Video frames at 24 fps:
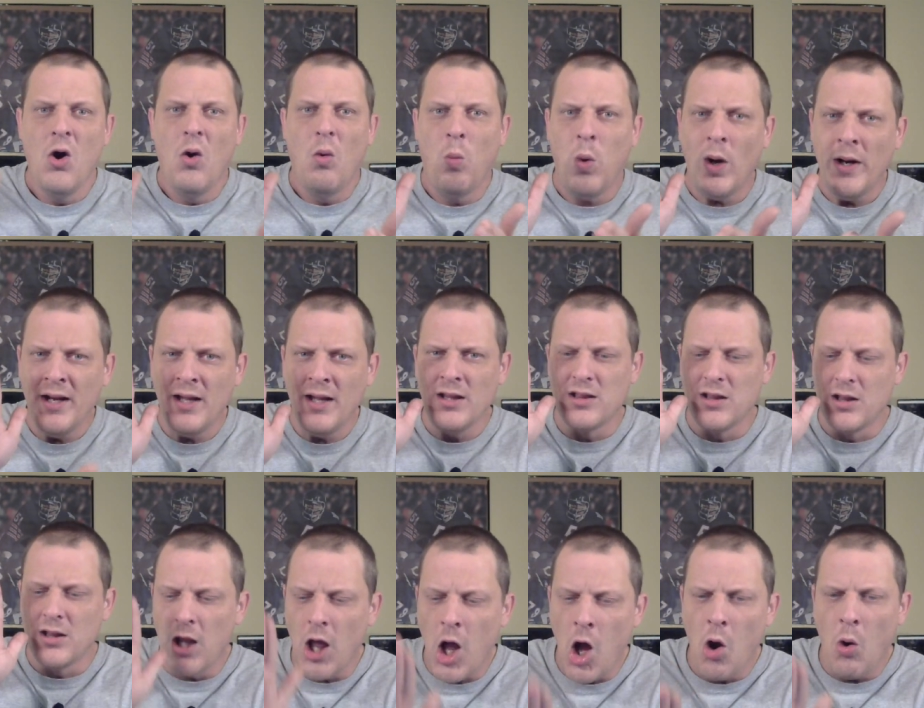What a
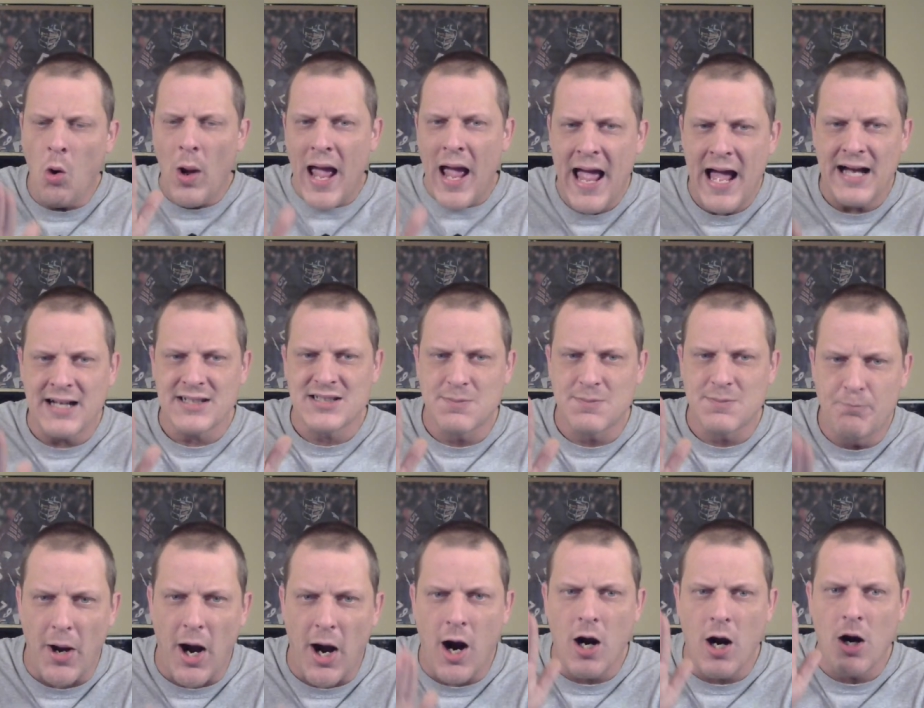low ass
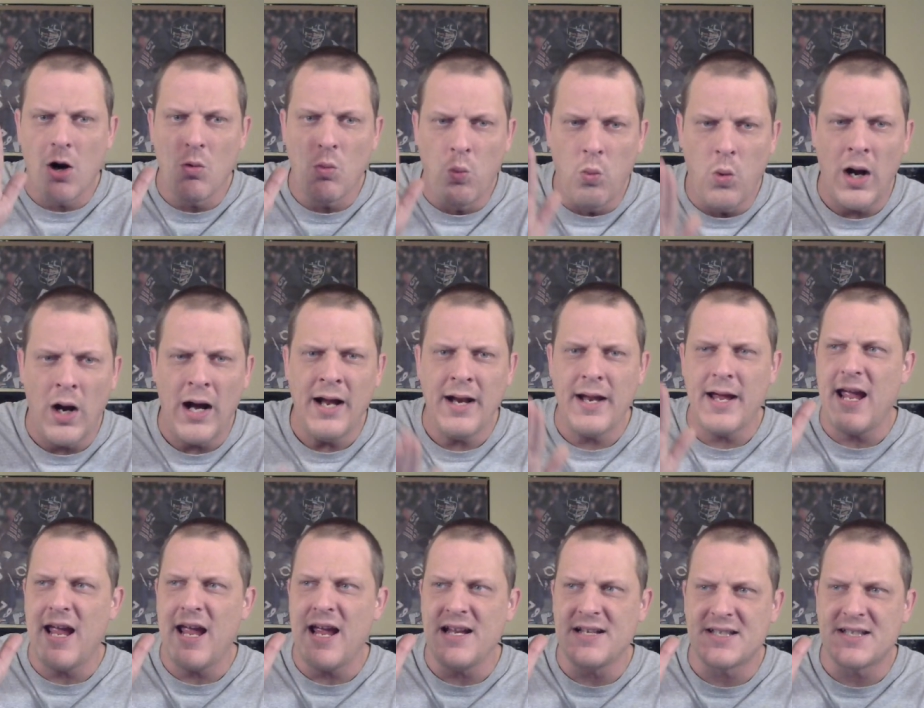bar. What
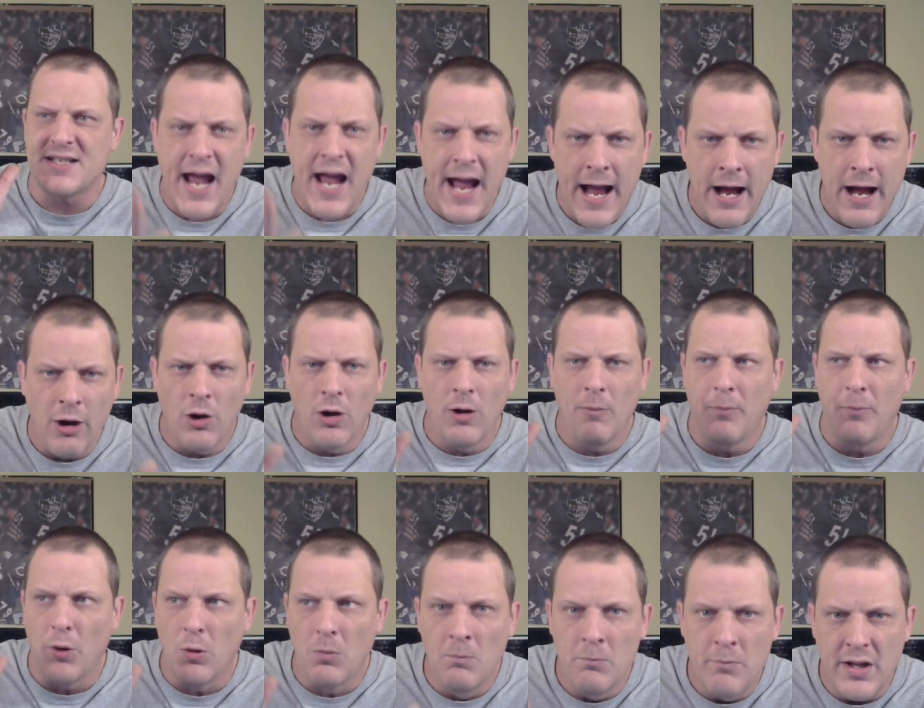a
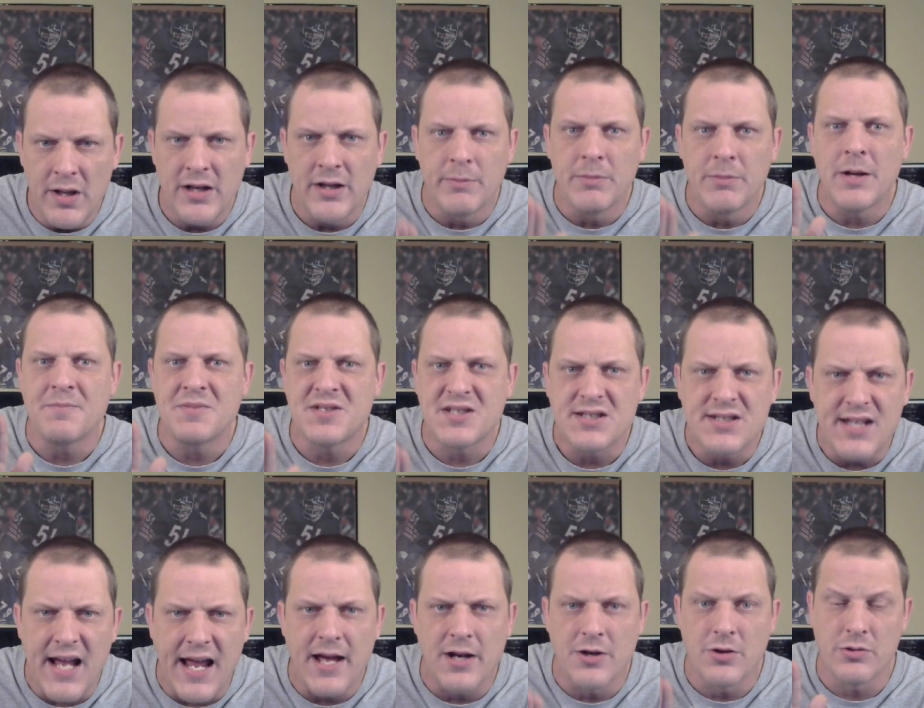terrible minimum
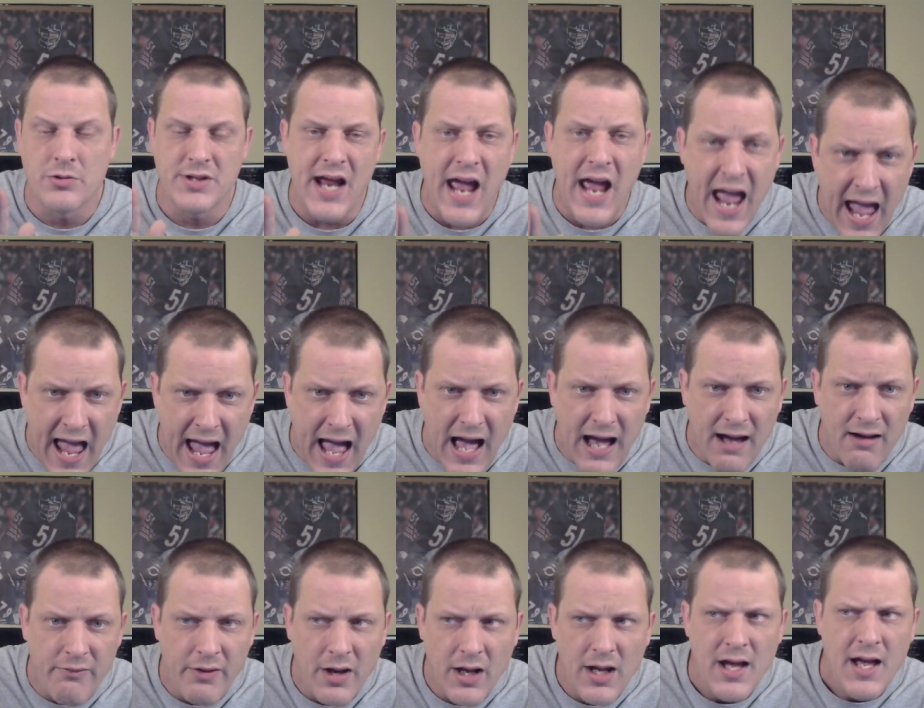standard to
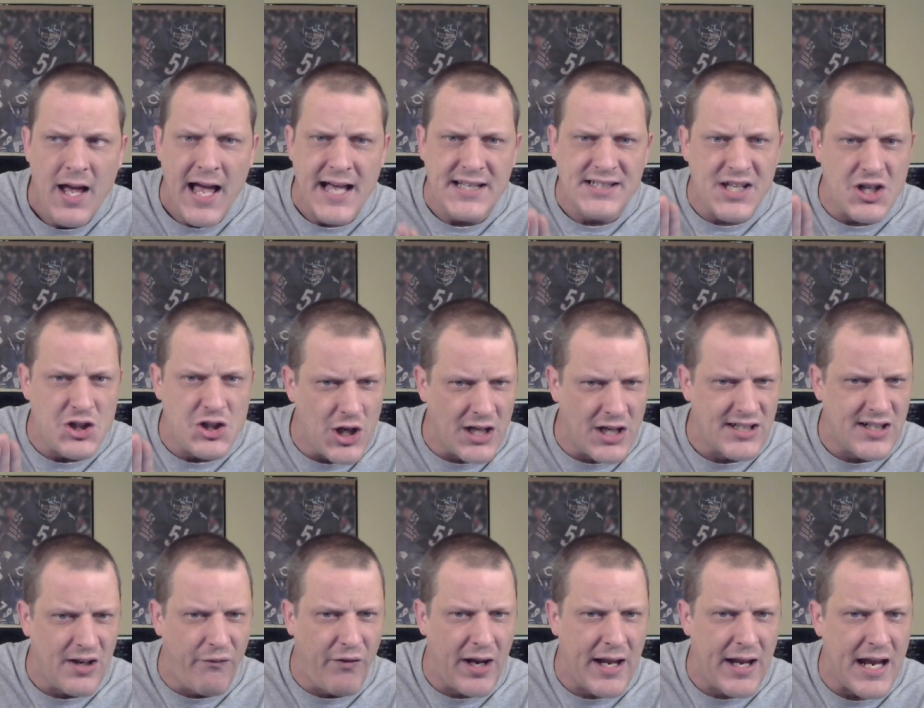have as a
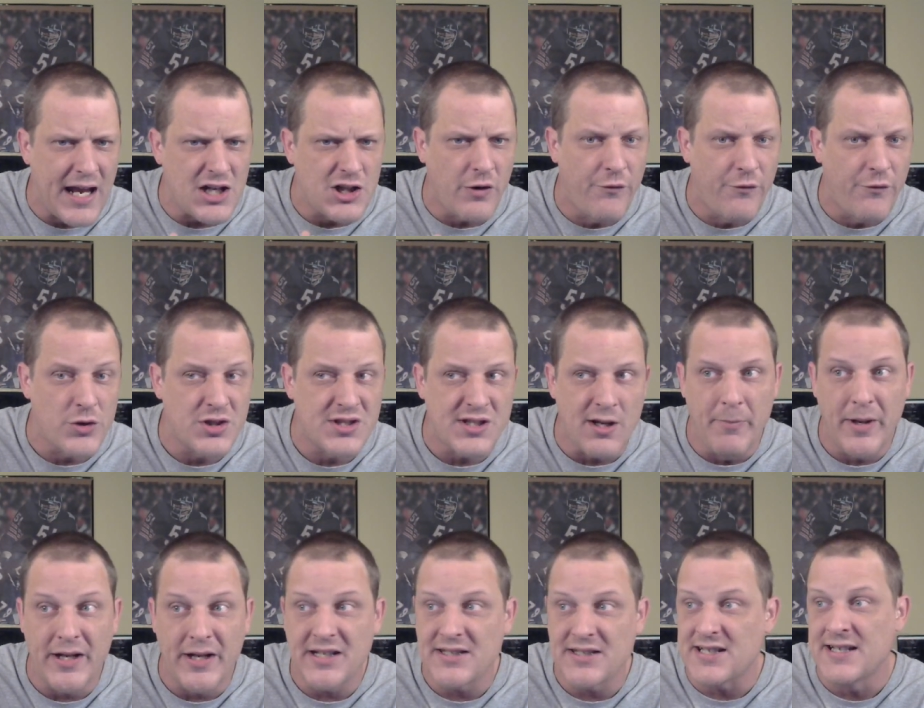justification for
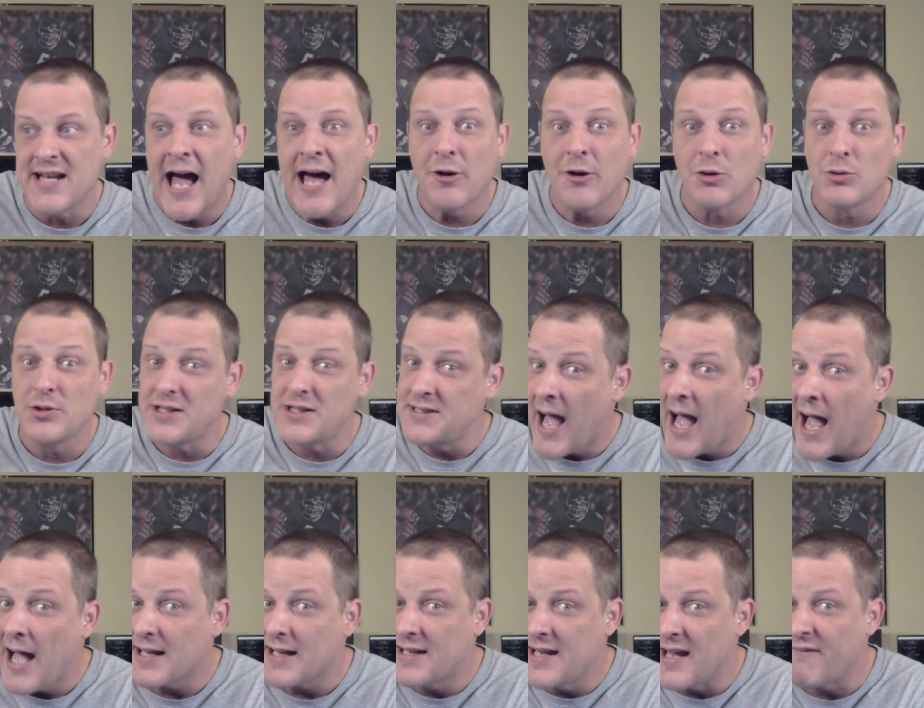somebody to not only
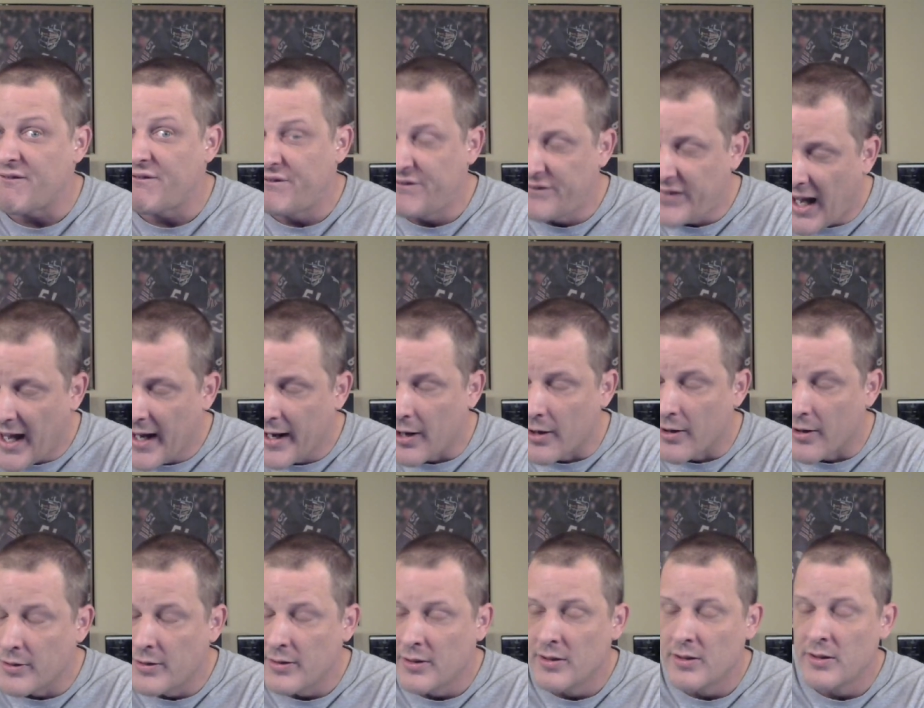not get
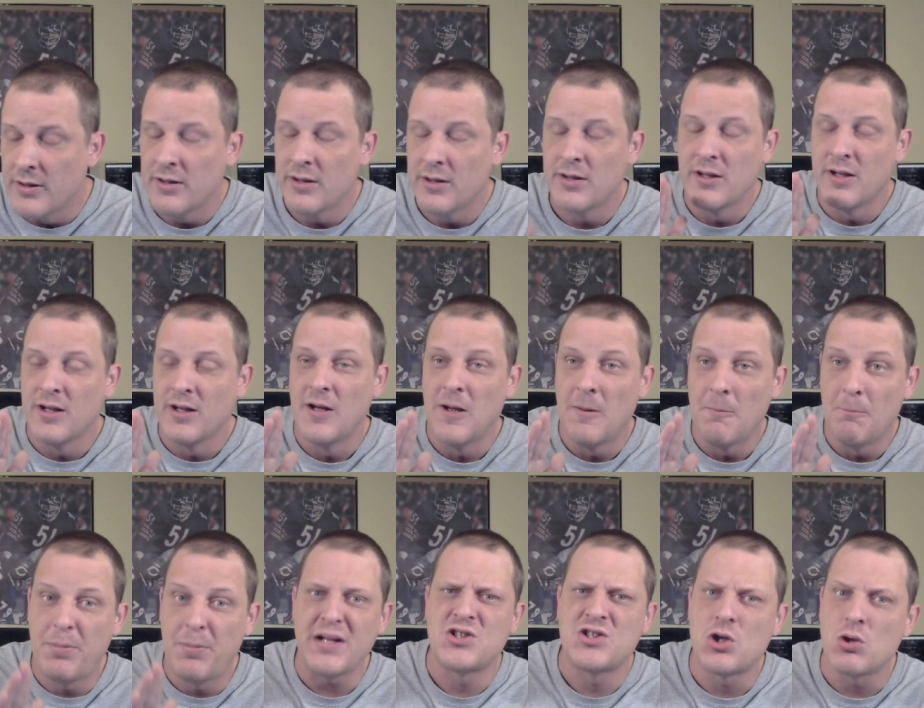fired,
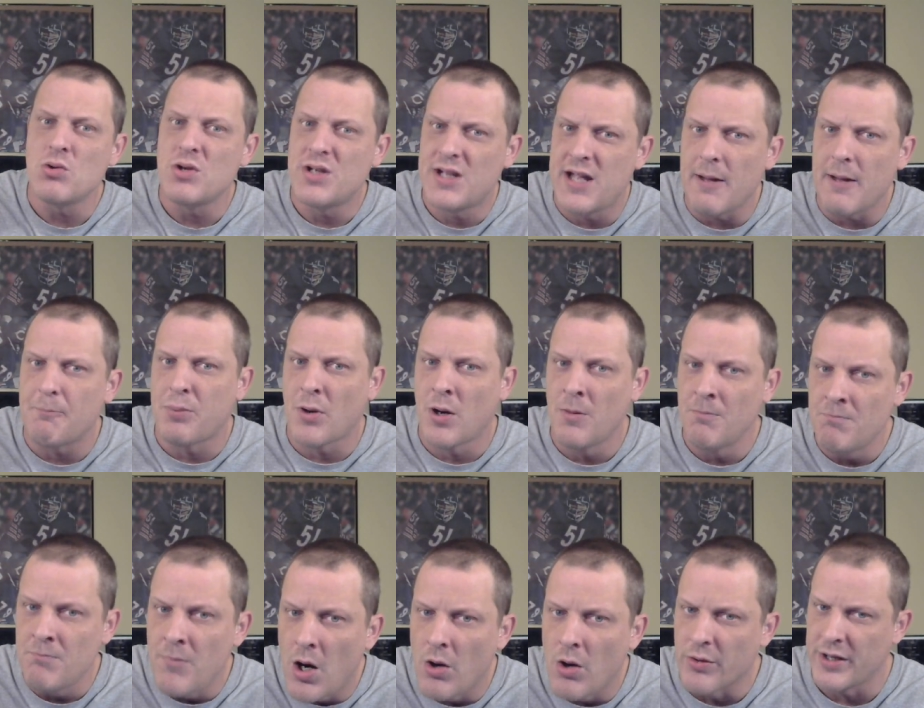but to get
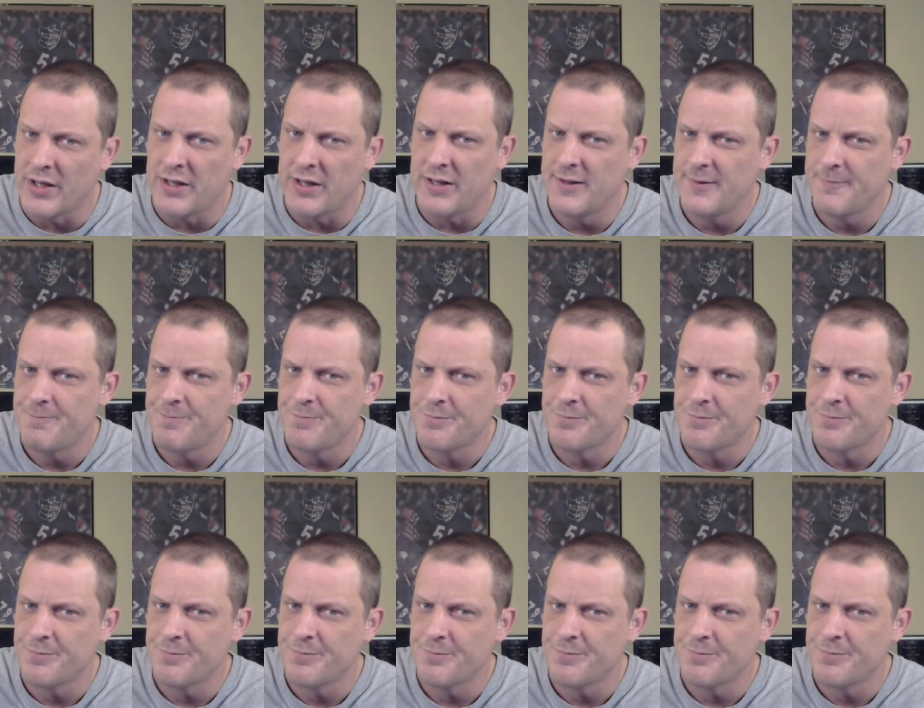promoted.